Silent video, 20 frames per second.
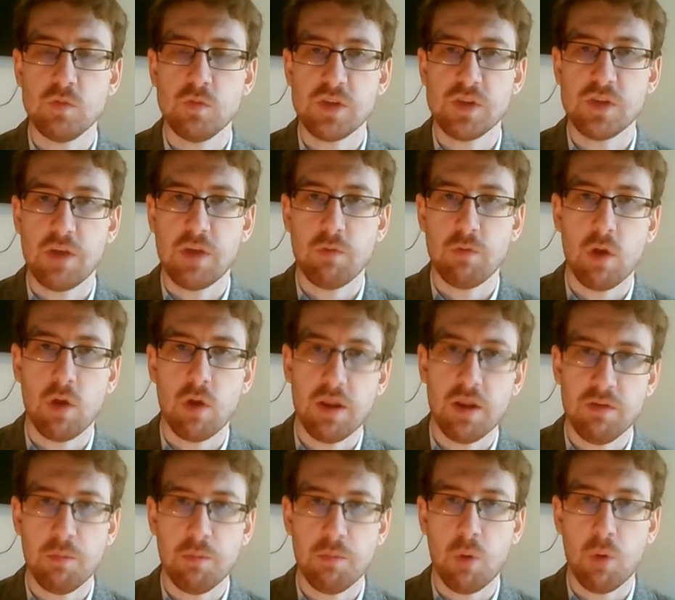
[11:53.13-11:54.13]
Seth
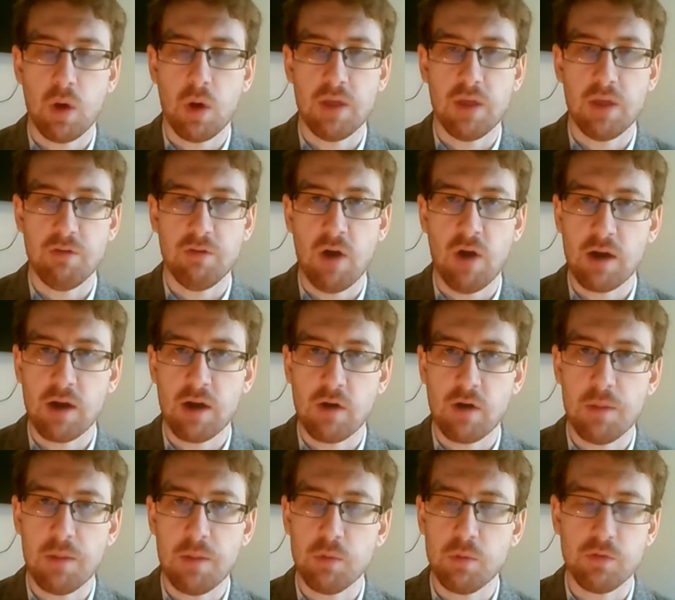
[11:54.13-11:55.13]
Rollins and Brock Lesnar at
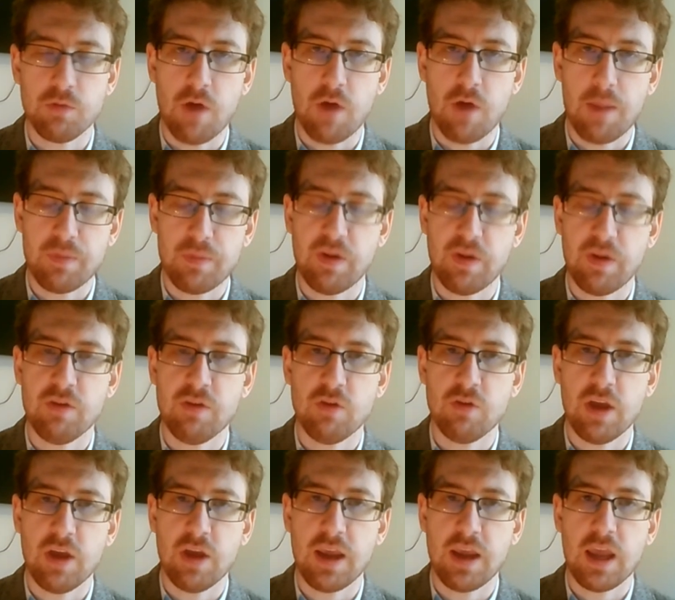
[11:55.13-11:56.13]
Great Balls of Fire
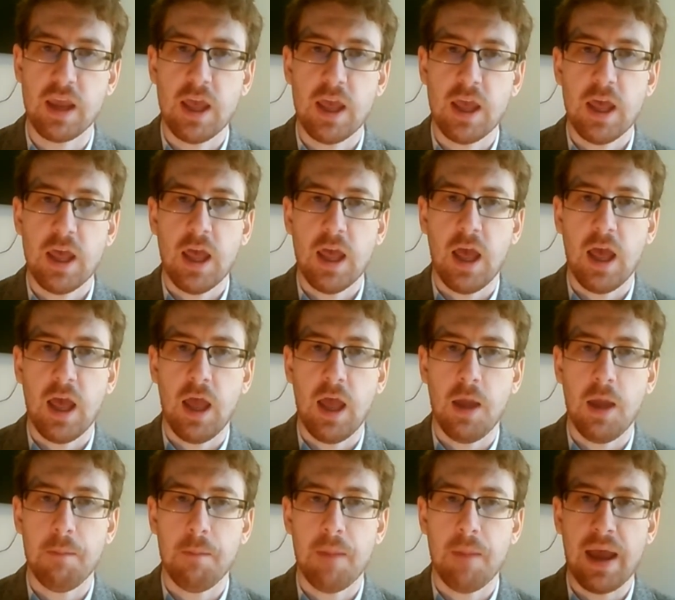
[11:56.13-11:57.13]
potentially,
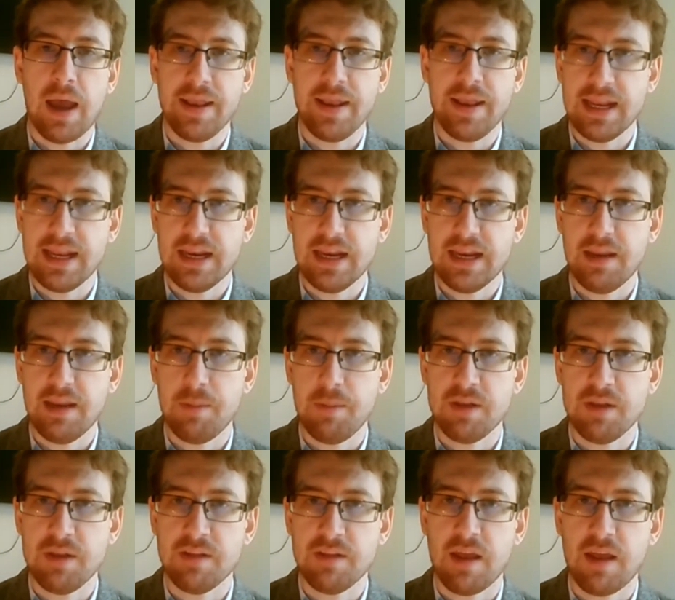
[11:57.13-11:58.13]
um, and lead him
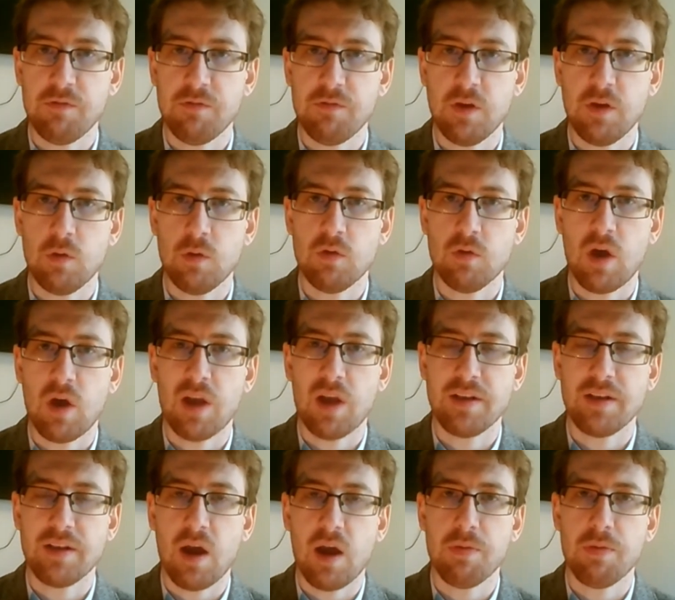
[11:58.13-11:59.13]
into that feud.
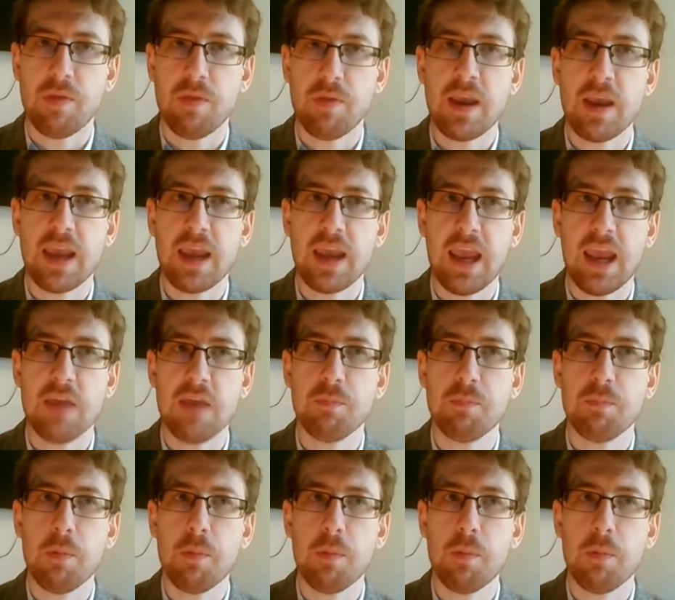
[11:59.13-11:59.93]
I, I think he's